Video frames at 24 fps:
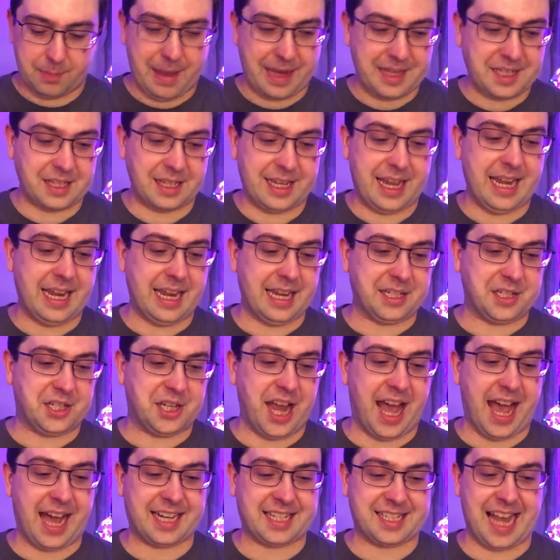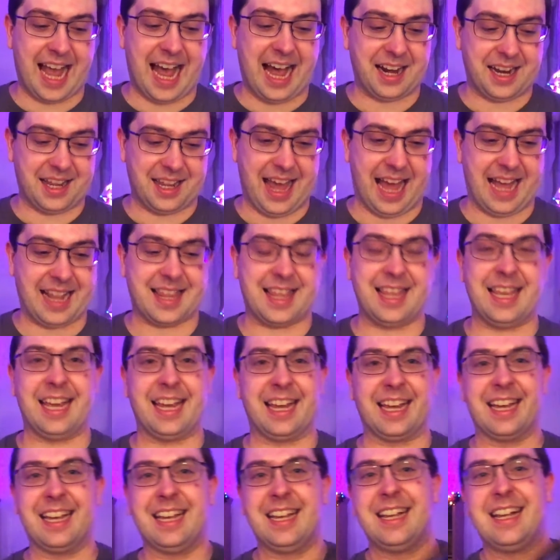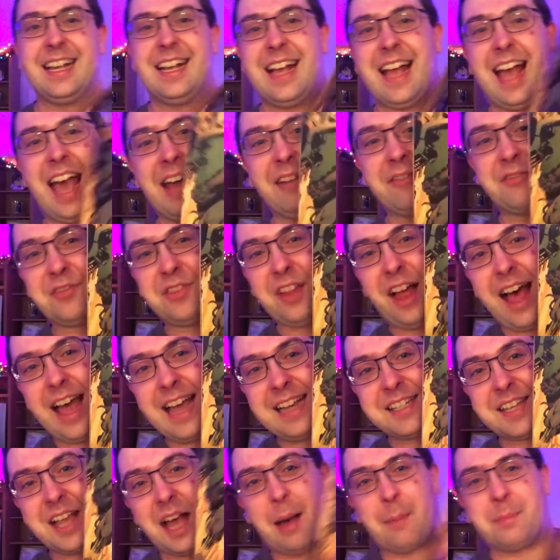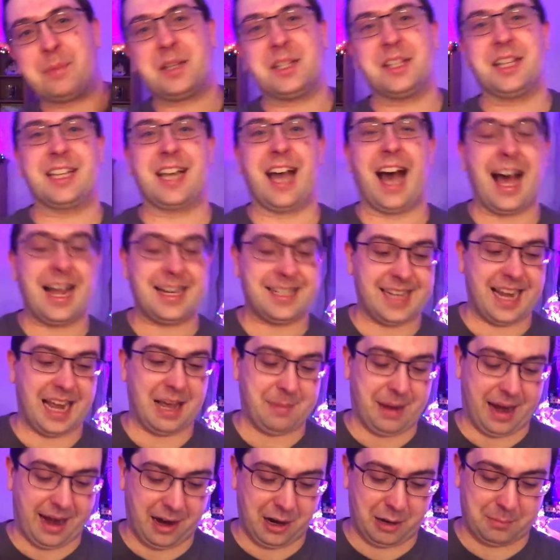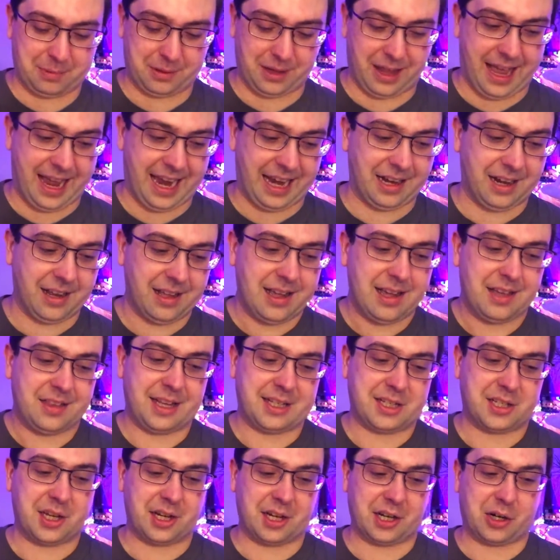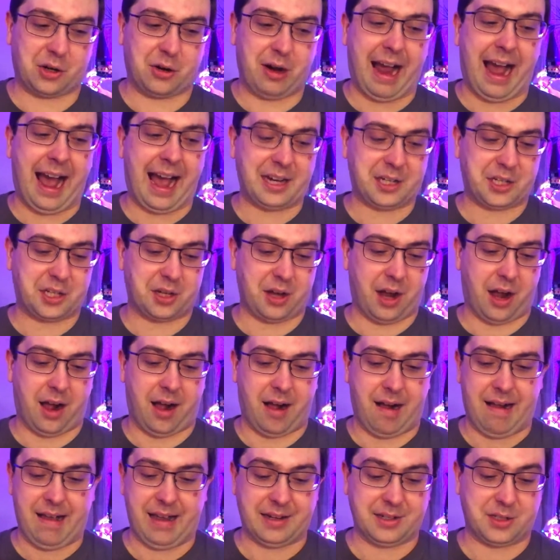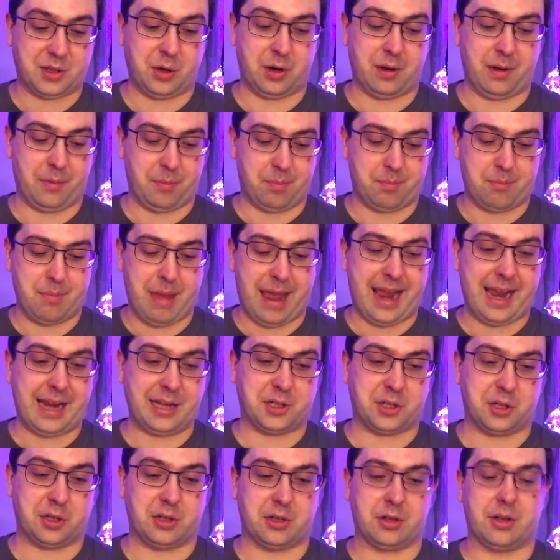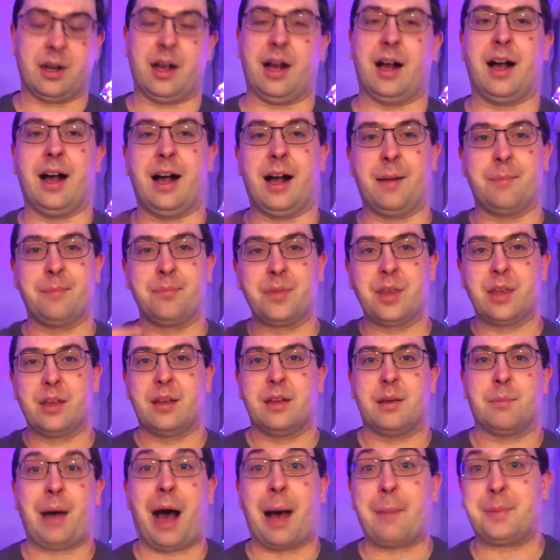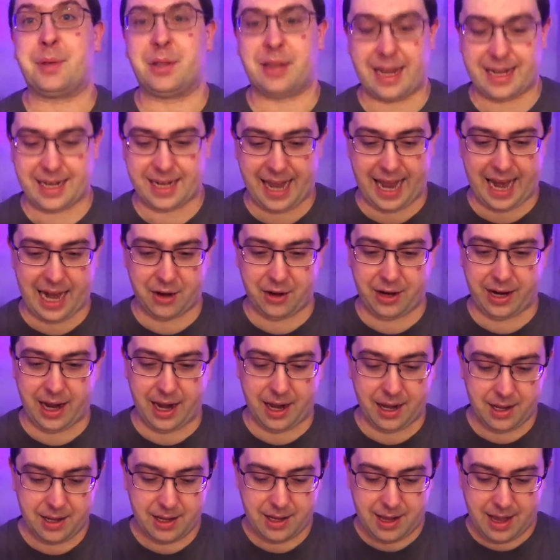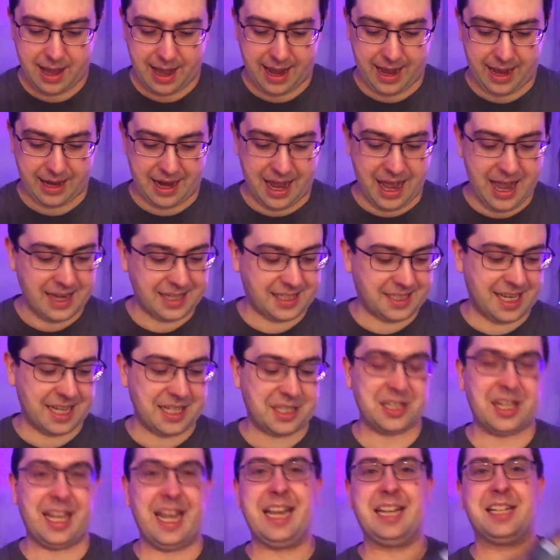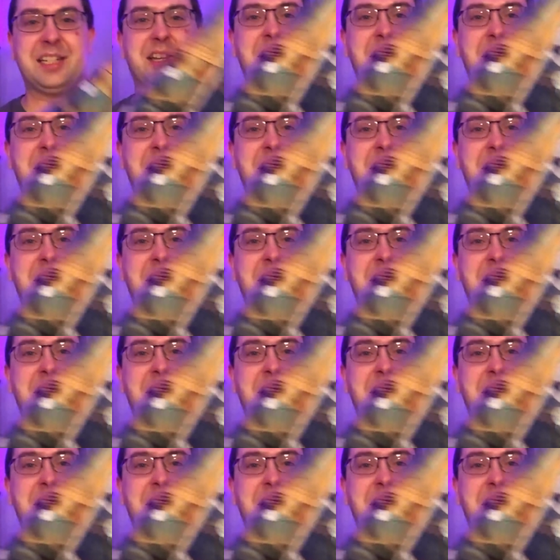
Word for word: But basically he ejects out of that thing and flies up to the goddamn airplane that's gonna crash into a major populated area, and essentially